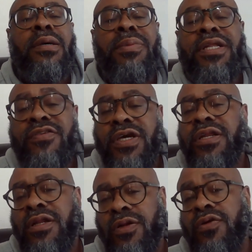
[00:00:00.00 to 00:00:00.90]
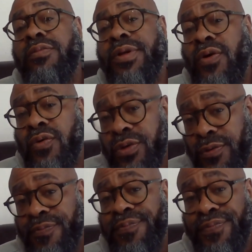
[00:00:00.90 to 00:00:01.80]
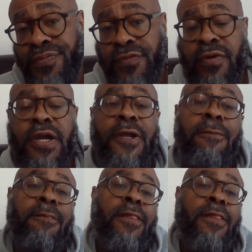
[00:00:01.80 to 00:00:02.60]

but he's getting a little bit older, right?